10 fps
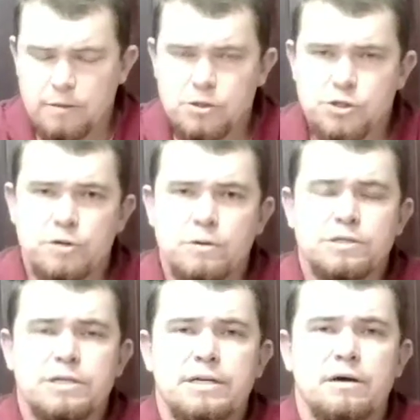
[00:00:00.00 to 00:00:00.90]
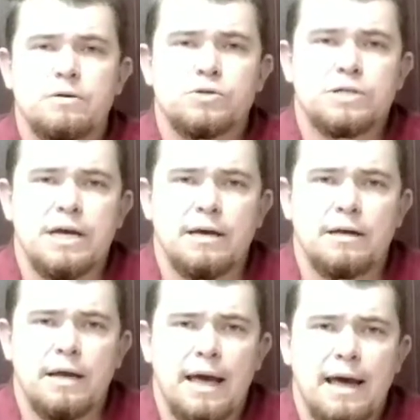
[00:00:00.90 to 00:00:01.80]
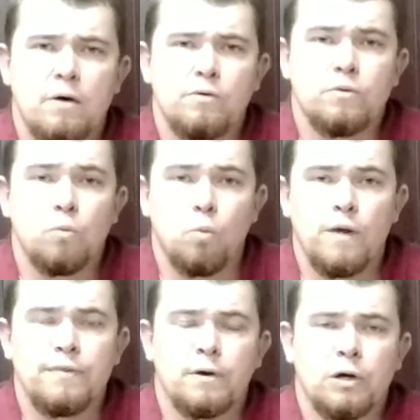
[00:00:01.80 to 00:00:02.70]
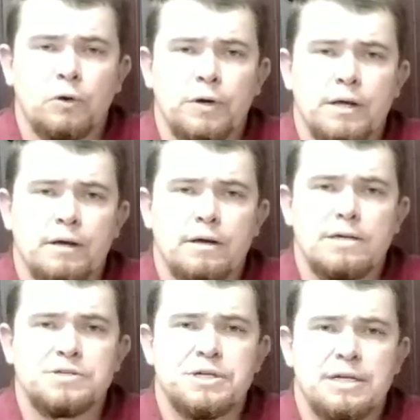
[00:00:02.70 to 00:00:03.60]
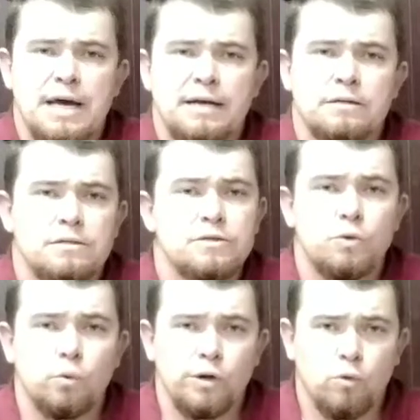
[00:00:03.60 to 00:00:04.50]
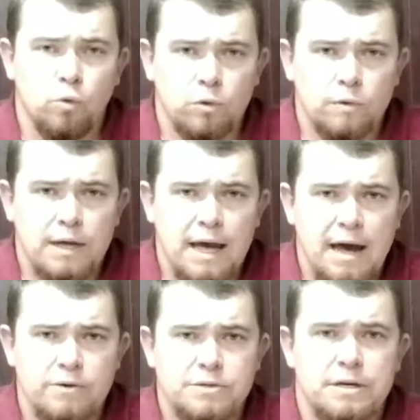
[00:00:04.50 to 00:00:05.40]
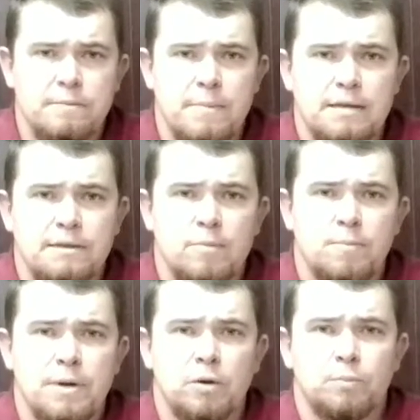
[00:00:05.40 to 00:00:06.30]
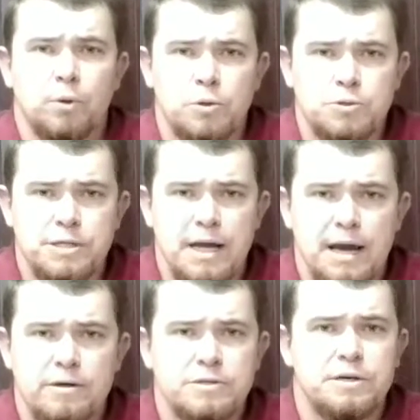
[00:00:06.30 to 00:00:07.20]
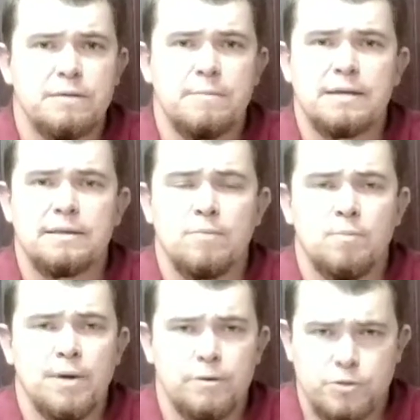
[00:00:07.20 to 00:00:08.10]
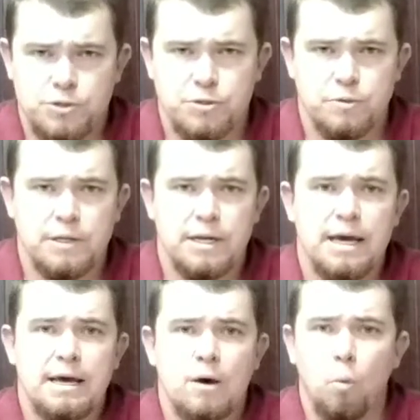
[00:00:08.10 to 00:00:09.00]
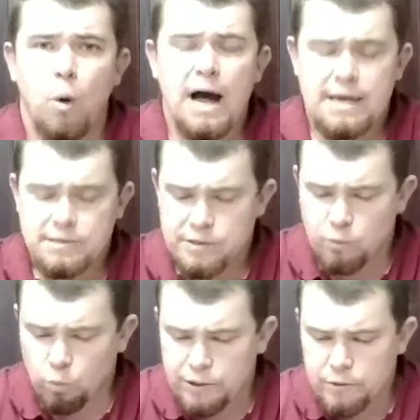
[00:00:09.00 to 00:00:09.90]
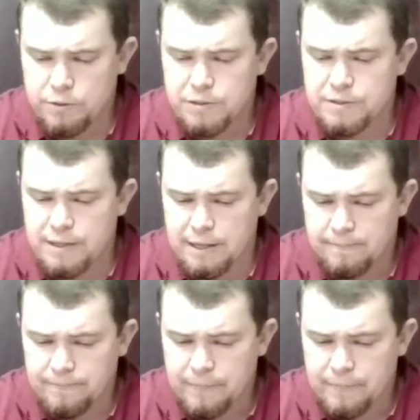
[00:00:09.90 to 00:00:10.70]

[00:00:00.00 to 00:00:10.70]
Students need to understand how what they're learning is connected to the real world, how it's going to make them a better person, how it's going to make them a better student. Why is it real to them?